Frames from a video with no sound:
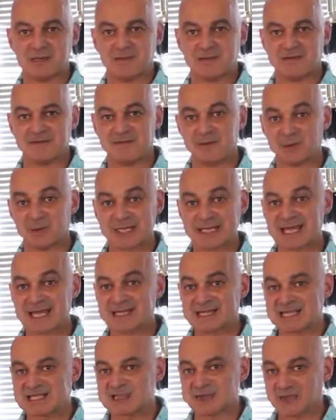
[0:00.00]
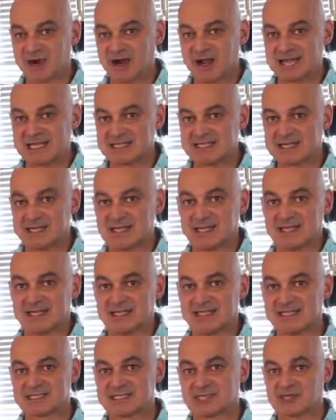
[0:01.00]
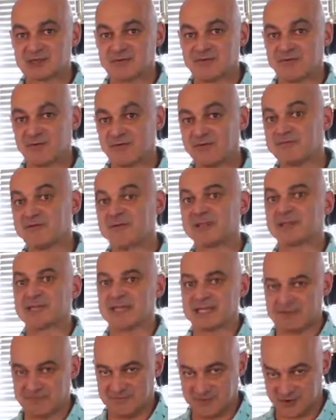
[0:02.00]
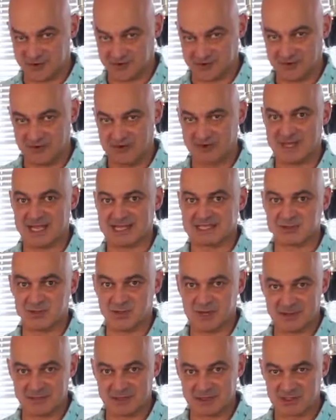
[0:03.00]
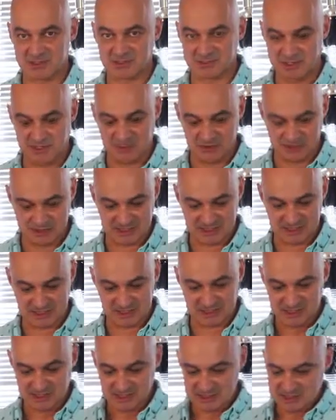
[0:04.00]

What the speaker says: But if you want to get this right, you need to look for vanilla vodka, and that's what I'm going to be using.